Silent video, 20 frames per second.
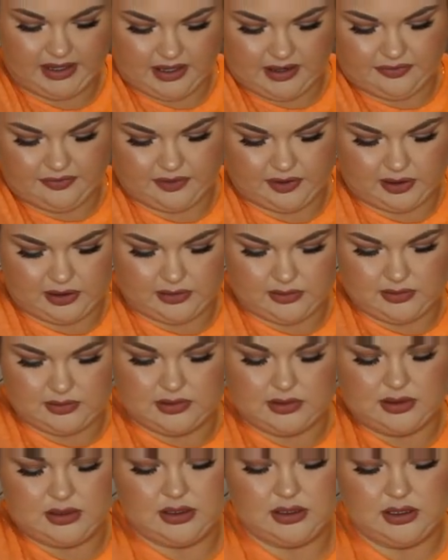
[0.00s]
careful
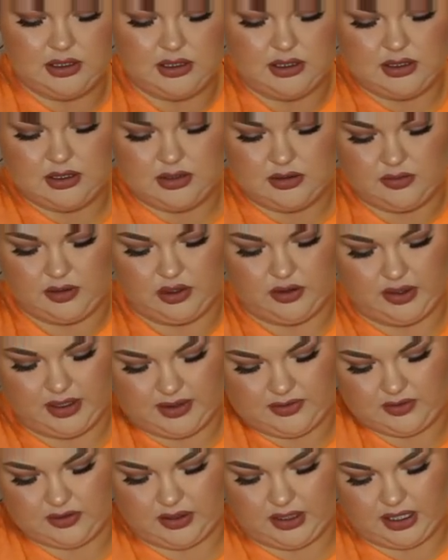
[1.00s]
when you
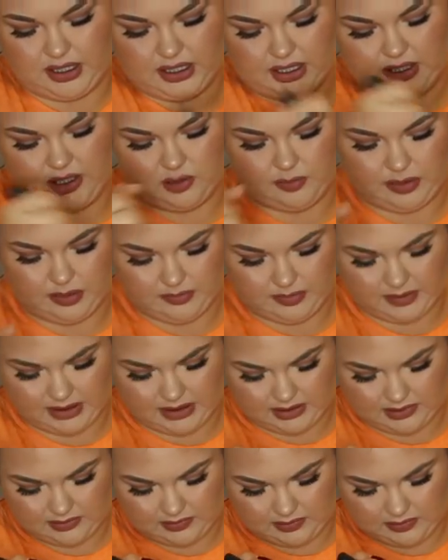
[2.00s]
guys are cutting your
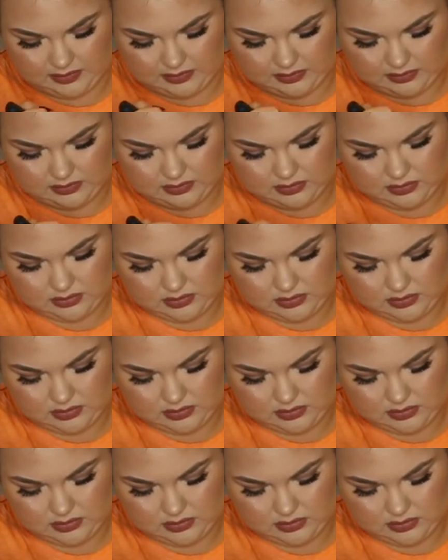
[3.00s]
pumpkins.